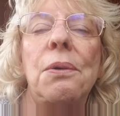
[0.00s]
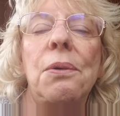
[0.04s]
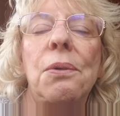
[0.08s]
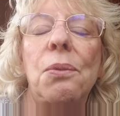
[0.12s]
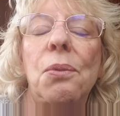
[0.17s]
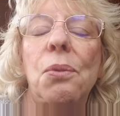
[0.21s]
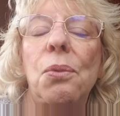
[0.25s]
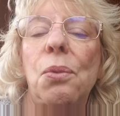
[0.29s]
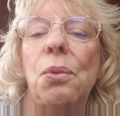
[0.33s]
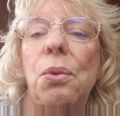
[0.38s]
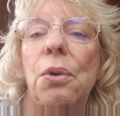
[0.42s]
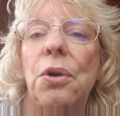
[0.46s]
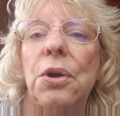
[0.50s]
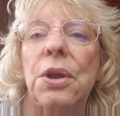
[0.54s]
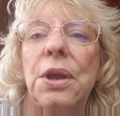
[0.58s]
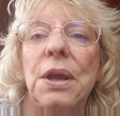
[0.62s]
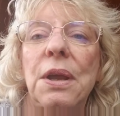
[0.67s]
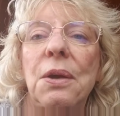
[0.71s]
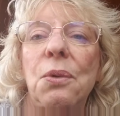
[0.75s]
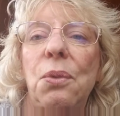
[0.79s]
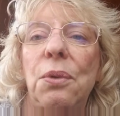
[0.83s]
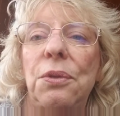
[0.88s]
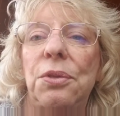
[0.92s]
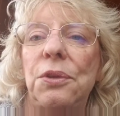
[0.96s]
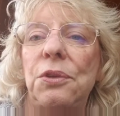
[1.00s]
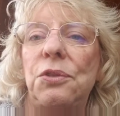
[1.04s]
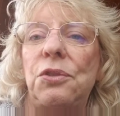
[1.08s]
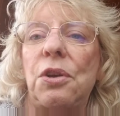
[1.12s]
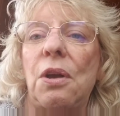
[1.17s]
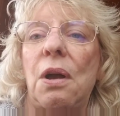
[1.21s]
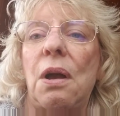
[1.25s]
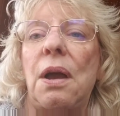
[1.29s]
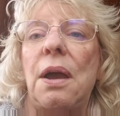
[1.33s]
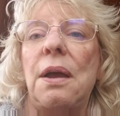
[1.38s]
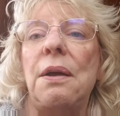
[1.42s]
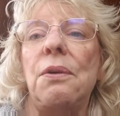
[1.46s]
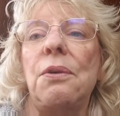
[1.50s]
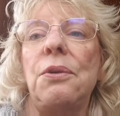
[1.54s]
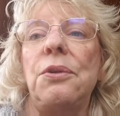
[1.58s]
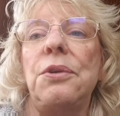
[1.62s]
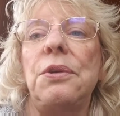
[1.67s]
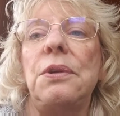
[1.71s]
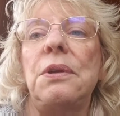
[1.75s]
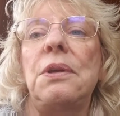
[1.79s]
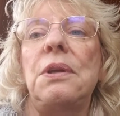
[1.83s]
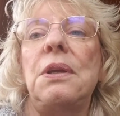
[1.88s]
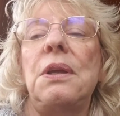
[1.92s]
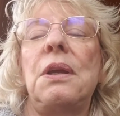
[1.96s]
working with the child
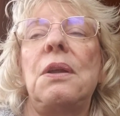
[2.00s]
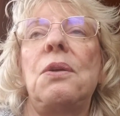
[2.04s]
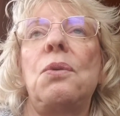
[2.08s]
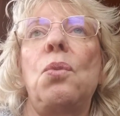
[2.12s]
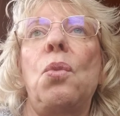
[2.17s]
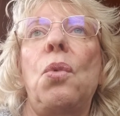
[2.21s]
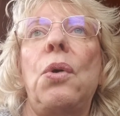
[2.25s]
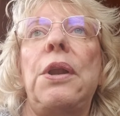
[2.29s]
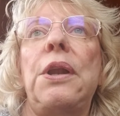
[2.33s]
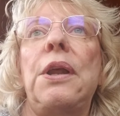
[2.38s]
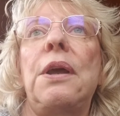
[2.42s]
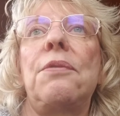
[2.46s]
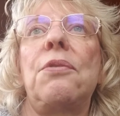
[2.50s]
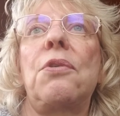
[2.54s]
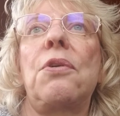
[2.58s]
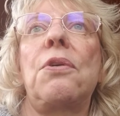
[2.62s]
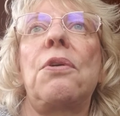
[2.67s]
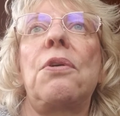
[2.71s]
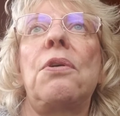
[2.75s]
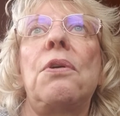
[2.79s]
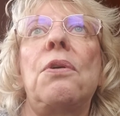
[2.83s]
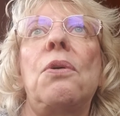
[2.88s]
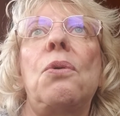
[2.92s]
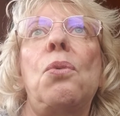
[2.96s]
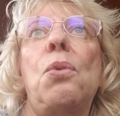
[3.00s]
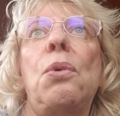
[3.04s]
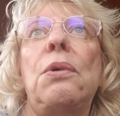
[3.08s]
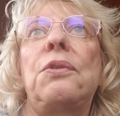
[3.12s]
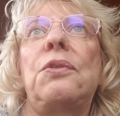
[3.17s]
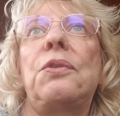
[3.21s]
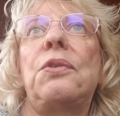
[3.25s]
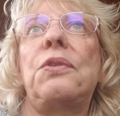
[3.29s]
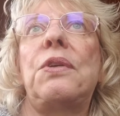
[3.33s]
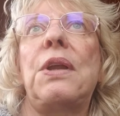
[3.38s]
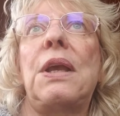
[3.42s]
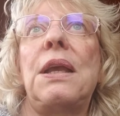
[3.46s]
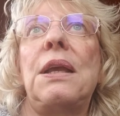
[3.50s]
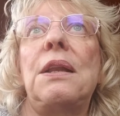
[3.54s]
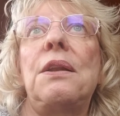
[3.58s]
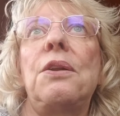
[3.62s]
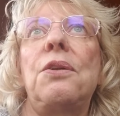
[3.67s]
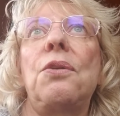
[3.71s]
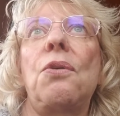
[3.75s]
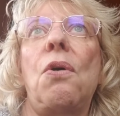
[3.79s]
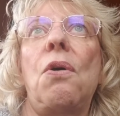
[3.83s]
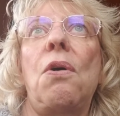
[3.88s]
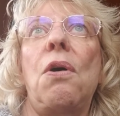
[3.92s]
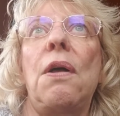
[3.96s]
in whatever was
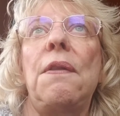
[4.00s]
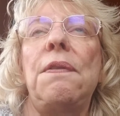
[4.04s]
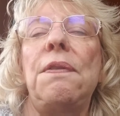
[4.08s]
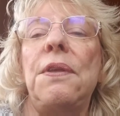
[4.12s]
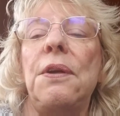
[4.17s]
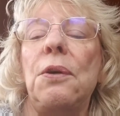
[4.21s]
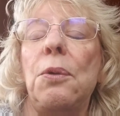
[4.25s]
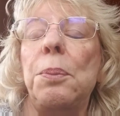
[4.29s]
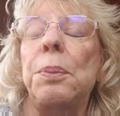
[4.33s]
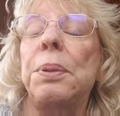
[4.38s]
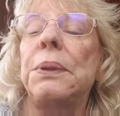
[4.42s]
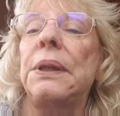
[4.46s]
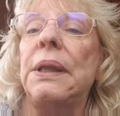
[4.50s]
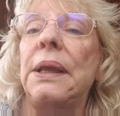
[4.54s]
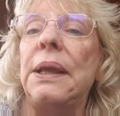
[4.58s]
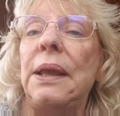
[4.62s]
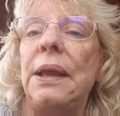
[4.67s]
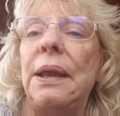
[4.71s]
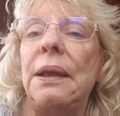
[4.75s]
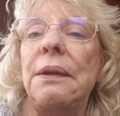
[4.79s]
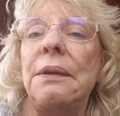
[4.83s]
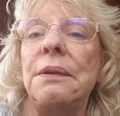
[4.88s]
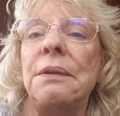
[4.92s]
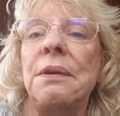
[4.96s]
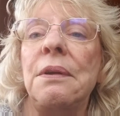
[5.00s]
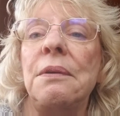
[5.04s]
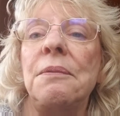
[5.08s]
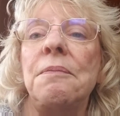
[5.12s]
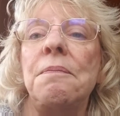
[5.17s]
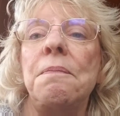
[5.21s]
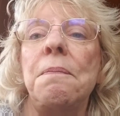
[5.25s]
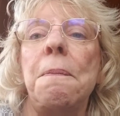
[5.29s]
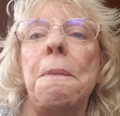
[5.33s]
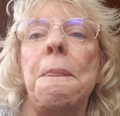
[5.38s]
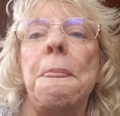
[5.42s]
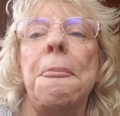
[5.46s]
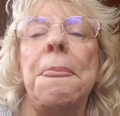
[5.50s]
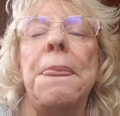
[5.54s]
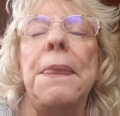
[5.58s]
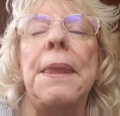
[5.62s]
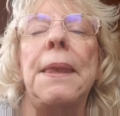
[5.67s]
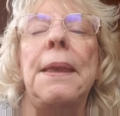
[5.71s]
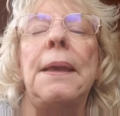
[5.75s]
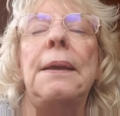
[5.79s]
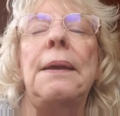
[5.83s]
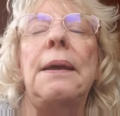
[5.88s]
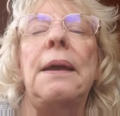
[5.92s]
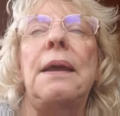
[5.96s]
stated on their plan.
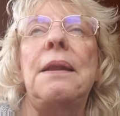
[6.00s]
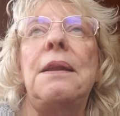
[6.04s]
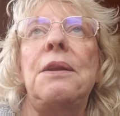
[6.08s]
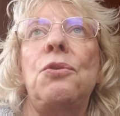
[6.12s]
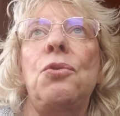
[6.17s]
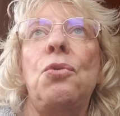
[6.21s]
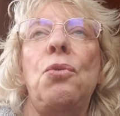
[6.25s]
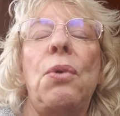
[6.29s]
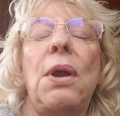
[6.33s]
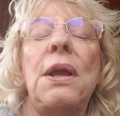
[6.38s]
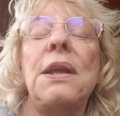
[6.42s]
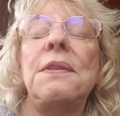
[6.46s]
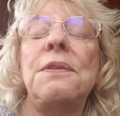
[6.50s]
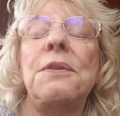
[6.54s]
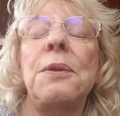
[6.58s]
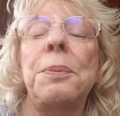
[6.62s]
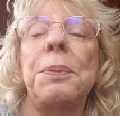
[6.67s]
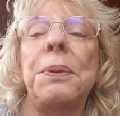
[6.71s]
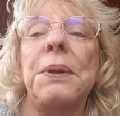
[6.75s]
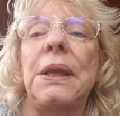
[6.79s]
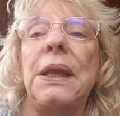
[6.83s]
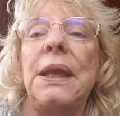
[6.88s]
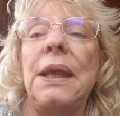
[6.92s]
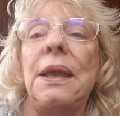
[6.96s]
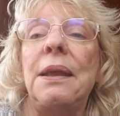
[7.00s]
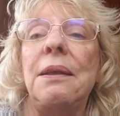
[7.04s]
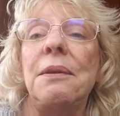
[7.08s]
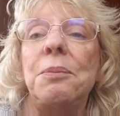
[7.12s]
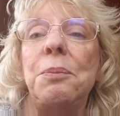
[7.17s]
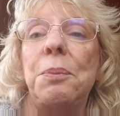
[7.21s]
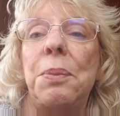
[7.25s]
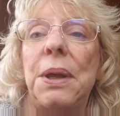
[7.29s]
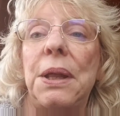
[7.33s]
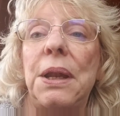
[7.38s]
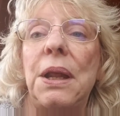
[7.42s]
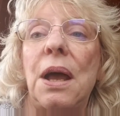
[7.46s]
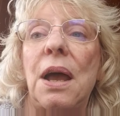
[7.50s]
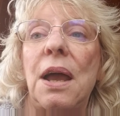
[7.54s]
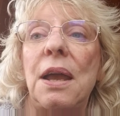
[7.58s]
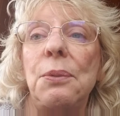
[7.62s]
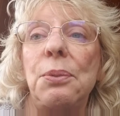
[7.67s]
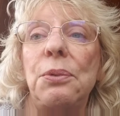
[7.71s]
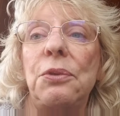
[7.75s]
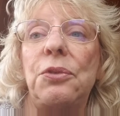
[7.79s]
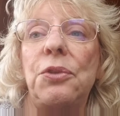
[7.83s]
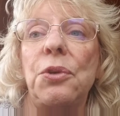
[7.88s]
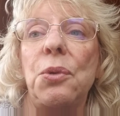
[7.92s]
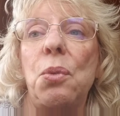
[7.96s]
I didn't write the plan, but I
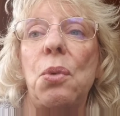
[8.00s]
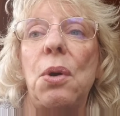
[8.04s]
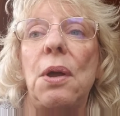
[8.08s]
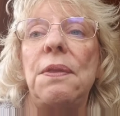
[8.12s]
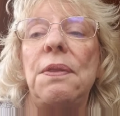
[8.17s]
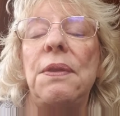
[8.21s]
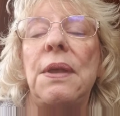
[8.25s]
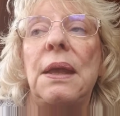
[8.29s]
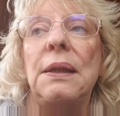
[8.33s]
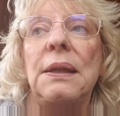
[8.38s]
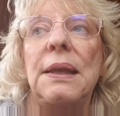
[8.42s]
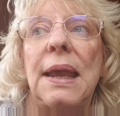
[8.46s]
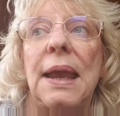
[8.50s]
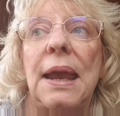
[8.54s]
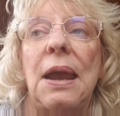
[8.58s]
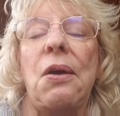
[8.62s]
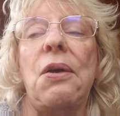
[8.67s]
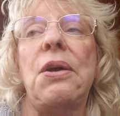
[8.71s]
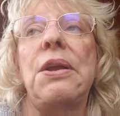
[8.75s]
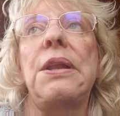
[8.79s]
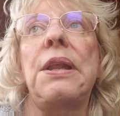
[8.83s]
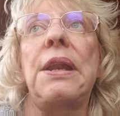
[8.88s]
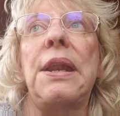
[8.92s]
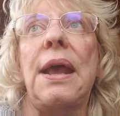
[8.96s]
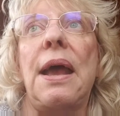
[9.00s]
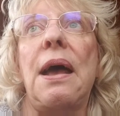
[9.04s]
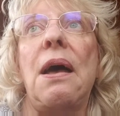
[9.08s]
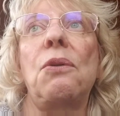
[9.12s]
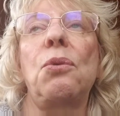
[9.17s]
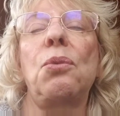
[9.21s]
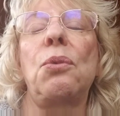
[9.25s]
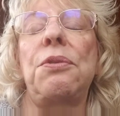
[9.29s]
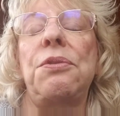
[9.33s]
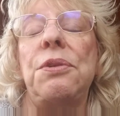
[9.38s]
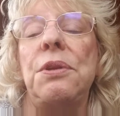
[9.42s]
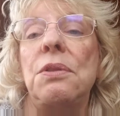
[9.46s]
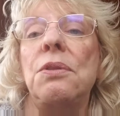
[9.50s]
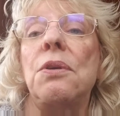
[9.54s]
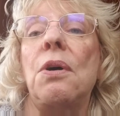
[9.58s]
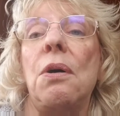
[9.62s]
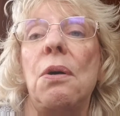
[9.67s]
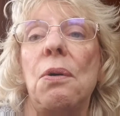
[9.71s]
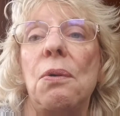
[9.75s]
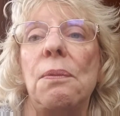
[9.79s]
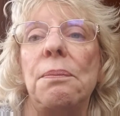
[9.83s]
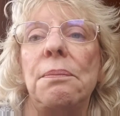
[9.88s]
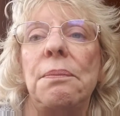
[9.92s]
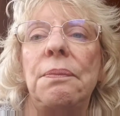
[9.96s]
was the one that carried it out within the
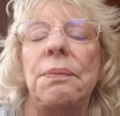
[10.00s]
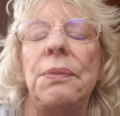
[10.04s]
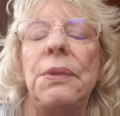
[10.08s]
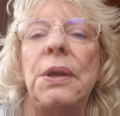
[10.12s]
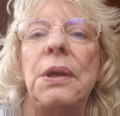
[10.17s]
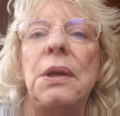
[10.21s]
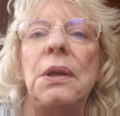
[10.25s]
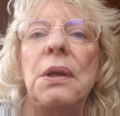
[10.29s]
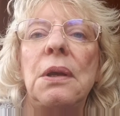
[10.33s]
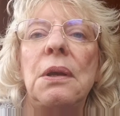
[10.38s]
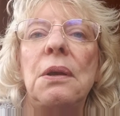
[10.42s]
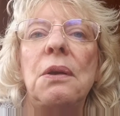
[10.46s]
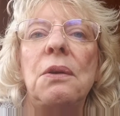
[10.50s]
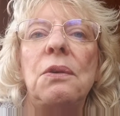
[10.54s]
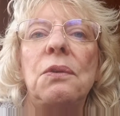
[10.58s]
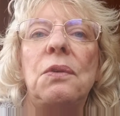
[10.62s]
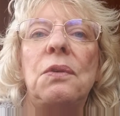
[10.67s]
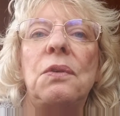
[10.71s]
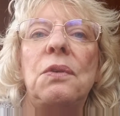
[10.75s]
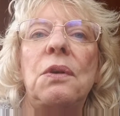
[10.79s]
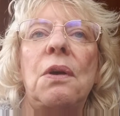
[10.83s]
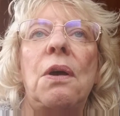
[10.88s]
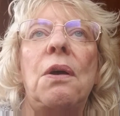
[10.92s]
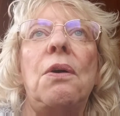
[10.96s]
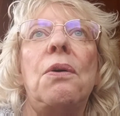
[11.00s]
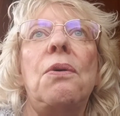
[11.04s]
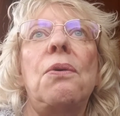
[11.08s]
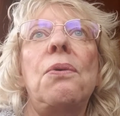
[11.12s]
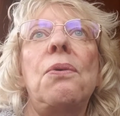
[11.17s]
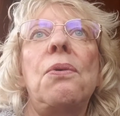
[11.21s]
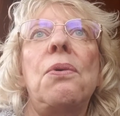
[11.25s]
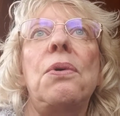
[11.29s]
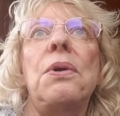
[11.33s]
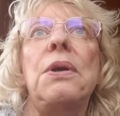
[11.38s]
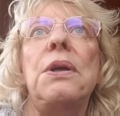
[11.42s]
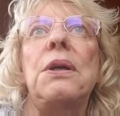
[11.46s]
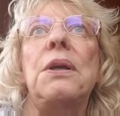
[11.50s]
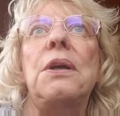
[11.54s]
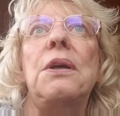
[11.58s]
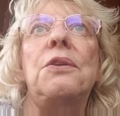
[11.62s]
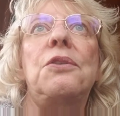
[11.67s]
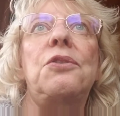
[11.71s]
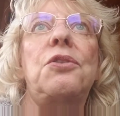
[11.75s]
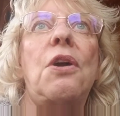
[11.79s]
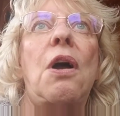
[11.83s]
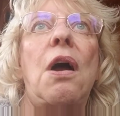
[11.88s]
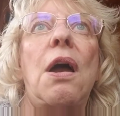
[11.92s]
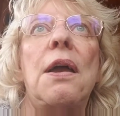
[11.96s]
home. So a
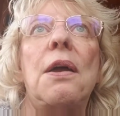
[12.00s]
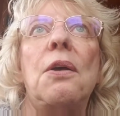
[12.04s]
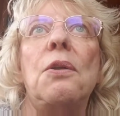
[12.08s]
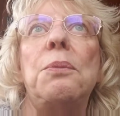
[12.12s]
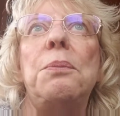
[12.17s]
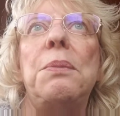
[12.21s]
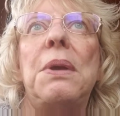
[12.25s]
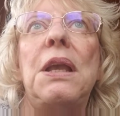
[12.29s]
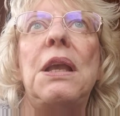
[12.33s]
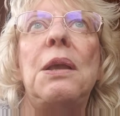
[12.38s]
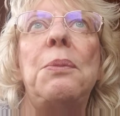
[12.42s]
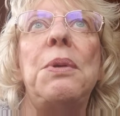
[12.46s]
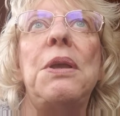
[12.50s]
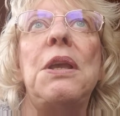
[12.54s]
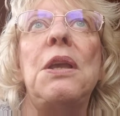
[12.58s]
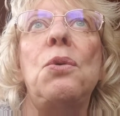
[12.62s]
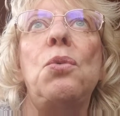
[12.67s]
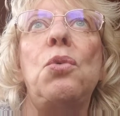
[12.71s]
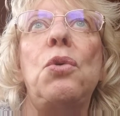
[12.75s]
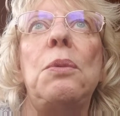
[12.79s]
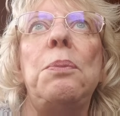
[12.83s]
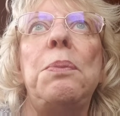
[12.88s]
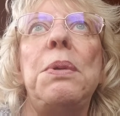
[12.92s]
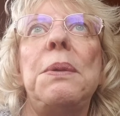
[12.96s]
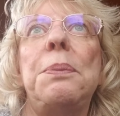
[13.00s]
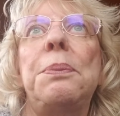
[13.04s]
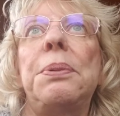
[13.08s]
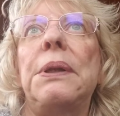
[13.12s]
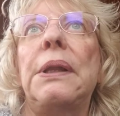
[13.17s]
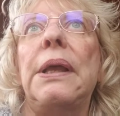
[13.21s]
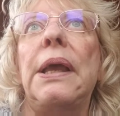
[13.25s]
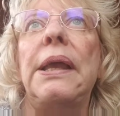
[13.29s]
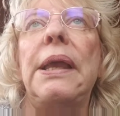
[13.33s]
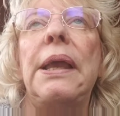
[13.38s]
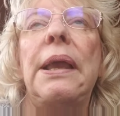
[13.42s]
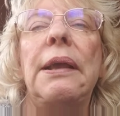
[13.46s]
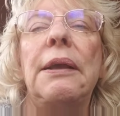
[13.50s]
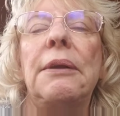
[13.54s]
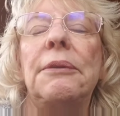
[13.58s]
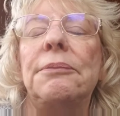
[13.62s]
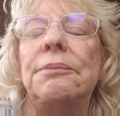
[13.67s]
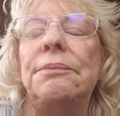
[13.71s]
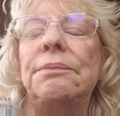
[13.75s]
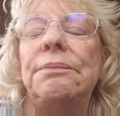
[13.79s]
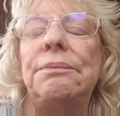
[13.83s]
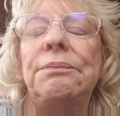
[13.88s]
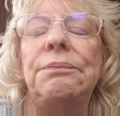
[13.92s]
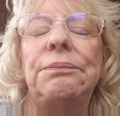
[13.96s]
child maybe would be playing
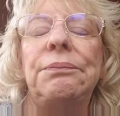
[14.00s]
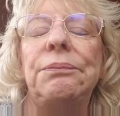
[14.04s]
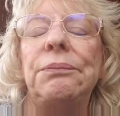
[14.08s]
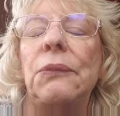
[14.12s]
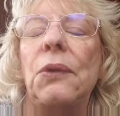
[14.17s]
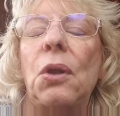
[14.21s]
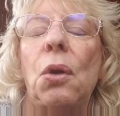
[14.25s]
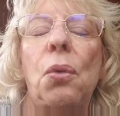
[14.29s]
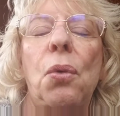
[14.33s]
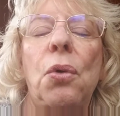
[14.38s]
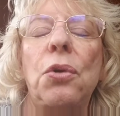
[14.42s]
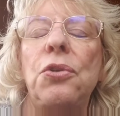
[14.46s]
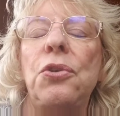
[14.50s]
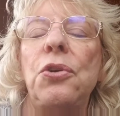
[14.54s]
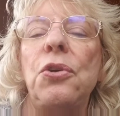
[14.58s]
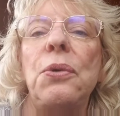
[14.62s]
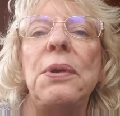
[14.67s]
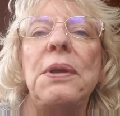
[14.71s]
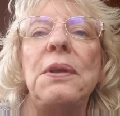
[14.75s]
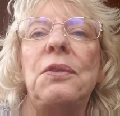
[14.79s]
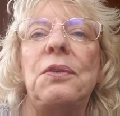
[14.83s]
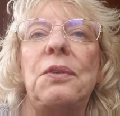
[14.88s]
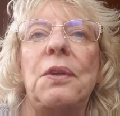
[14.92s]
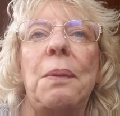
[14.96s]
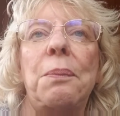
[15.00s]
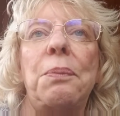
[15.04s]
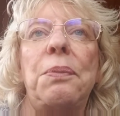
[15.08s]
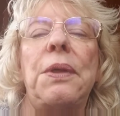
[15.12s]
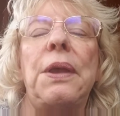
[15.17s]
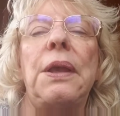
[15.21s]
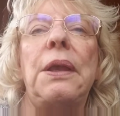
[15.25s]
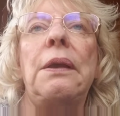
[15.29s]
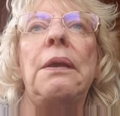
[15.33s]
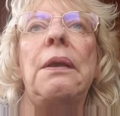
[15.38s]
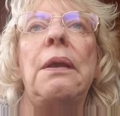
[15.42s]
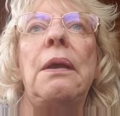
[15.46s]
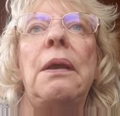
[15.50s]
or doing something,